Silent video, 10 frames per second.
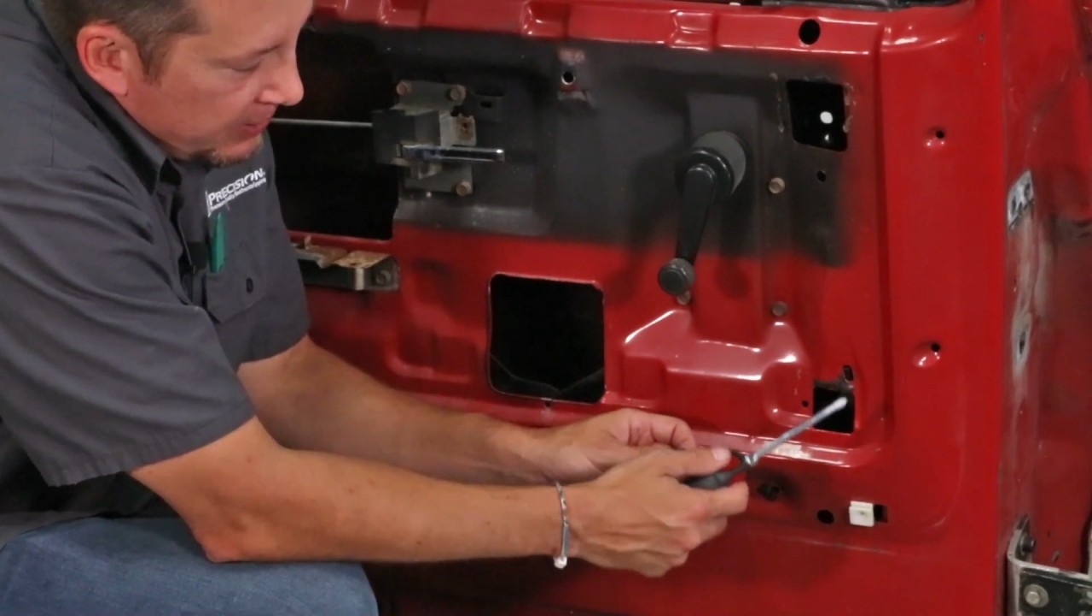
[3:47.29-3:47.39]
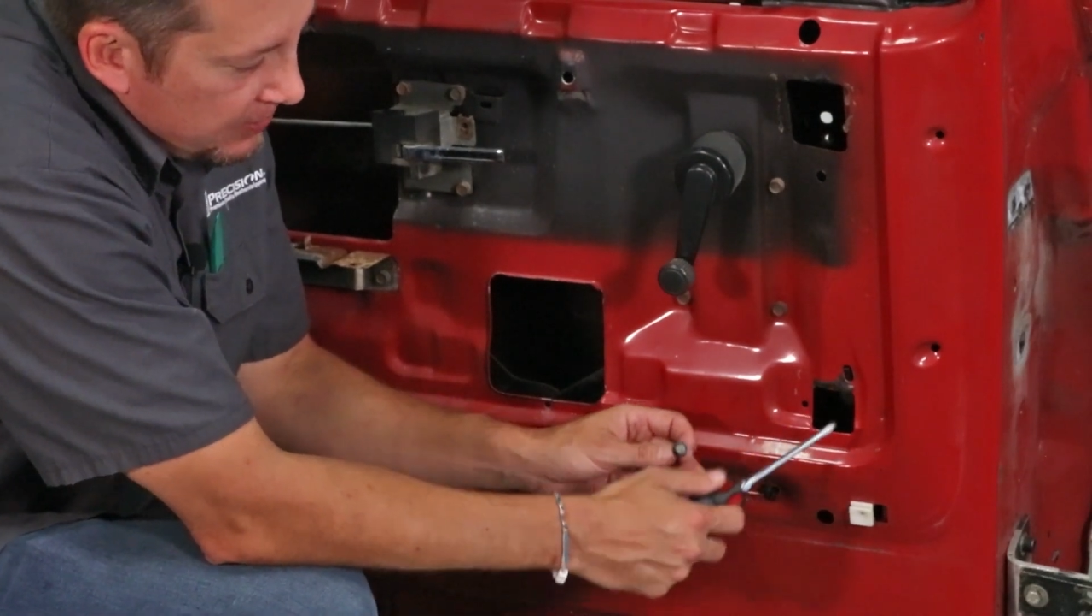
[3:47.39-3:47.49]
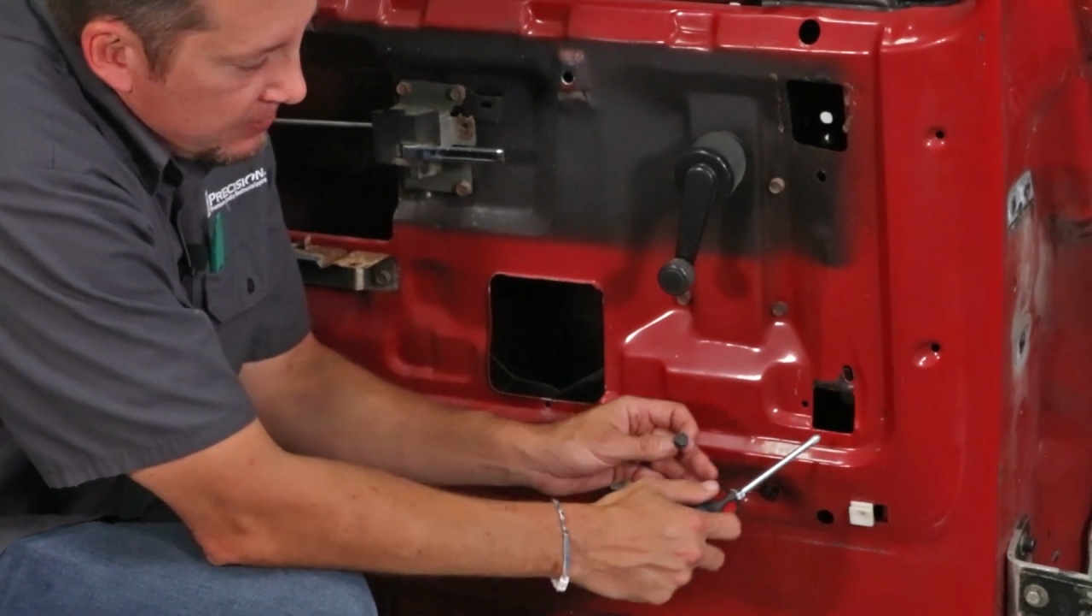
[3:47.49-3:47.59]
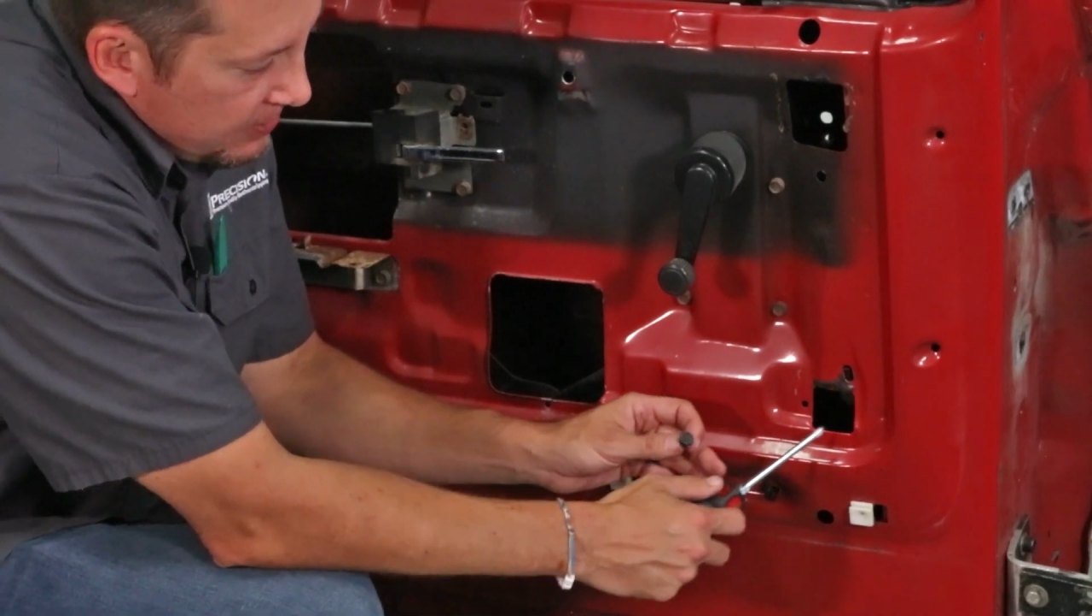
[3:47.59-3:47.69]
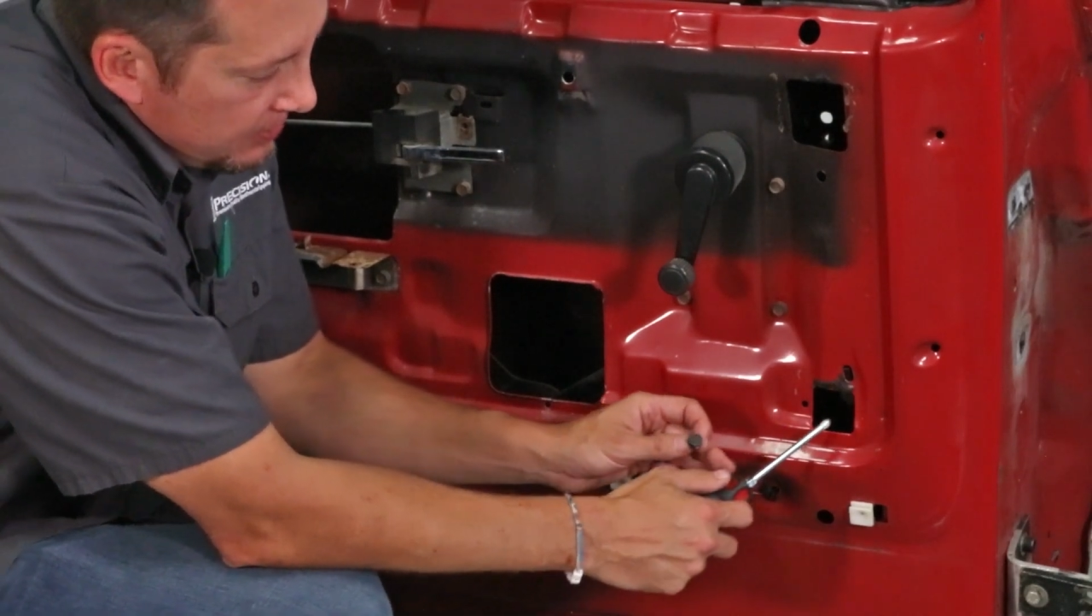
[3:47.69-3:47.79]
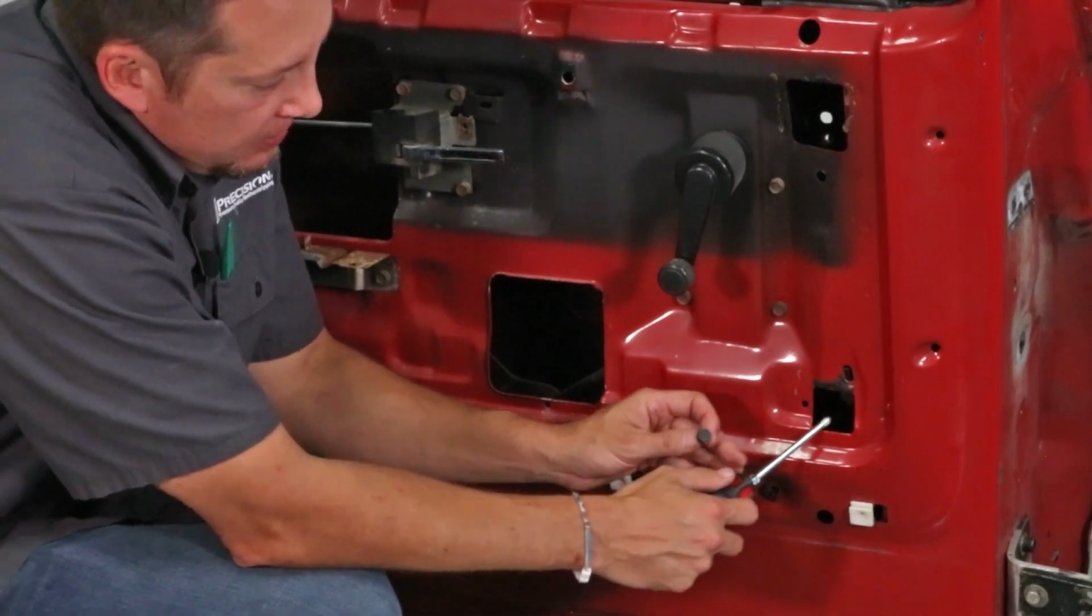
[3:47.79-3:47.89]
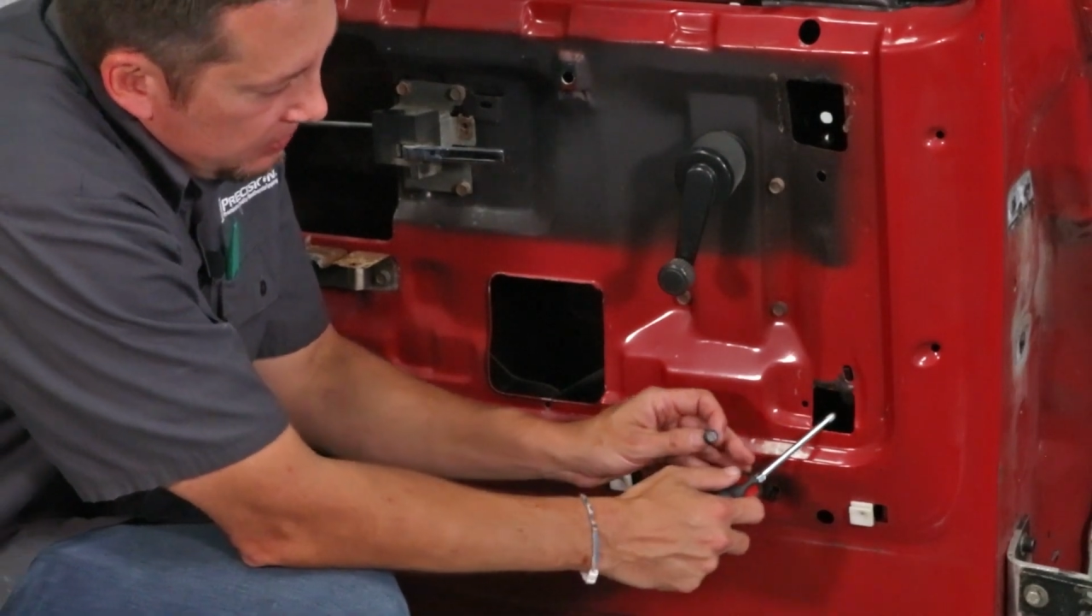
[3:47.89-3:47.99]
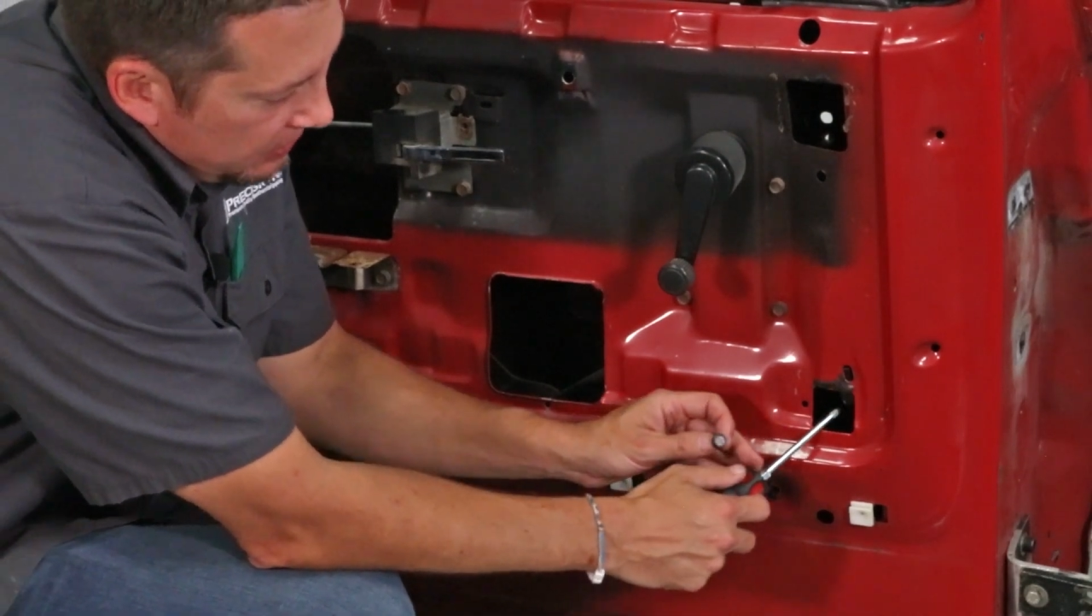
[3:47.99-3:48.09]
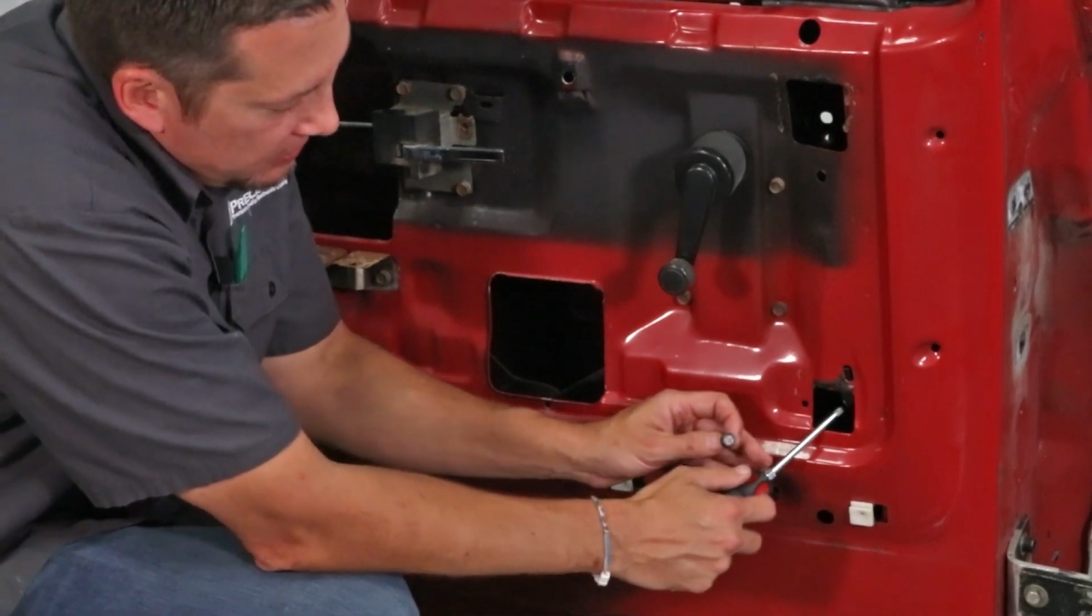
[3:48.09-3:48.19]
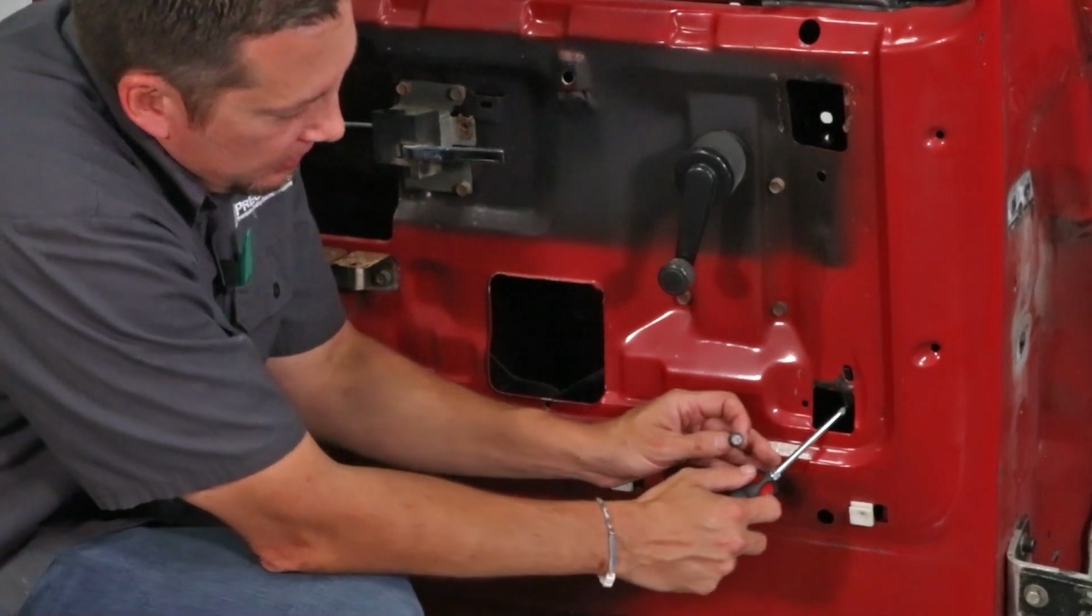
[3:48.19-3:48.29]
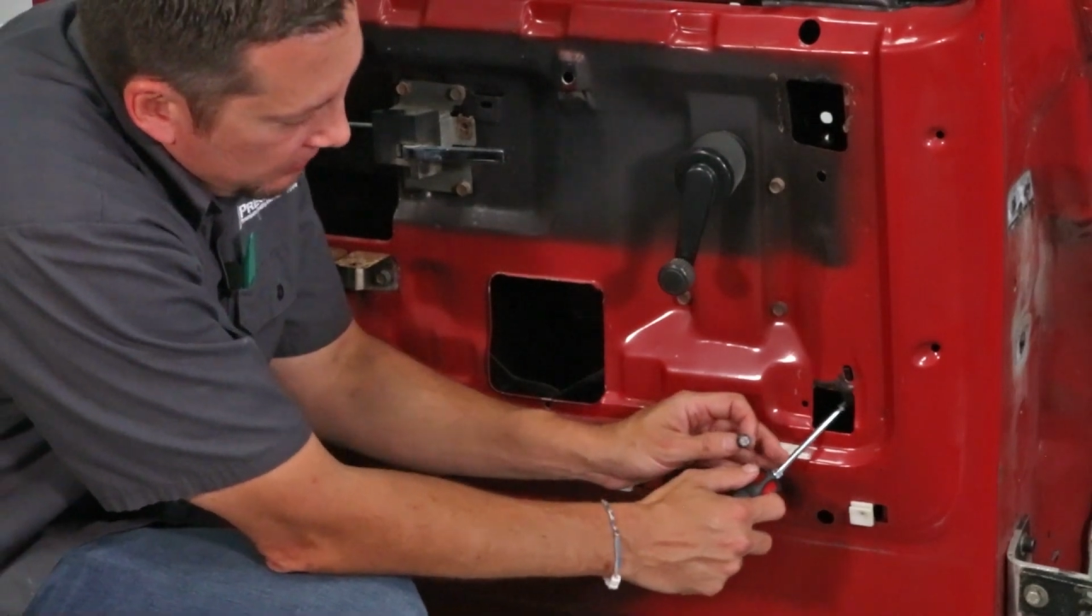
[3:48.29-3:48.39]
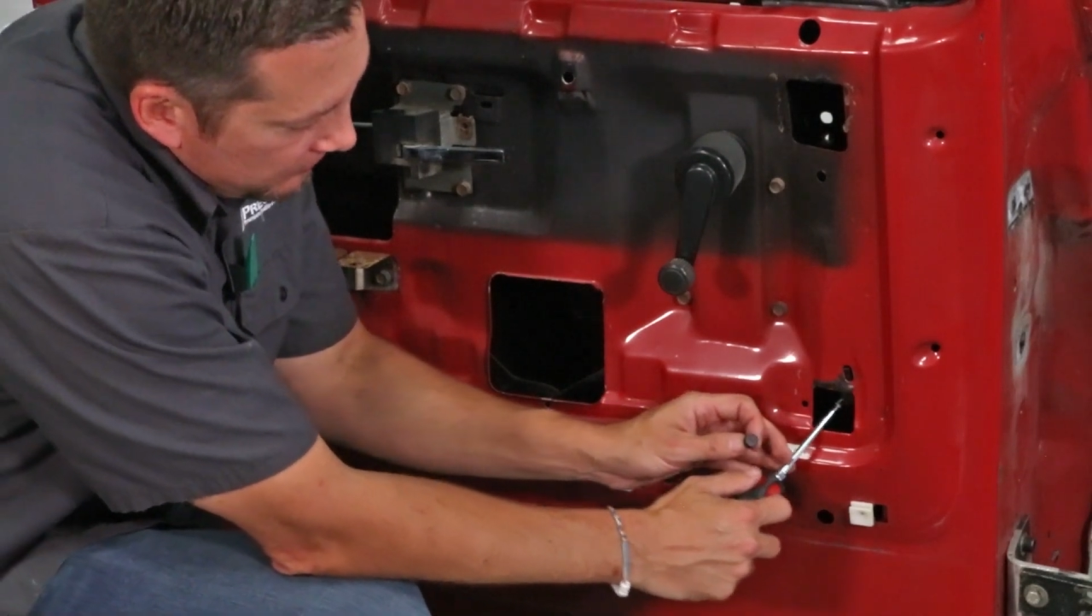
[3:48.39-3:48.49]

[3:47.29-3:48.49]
like this isn't, you can take your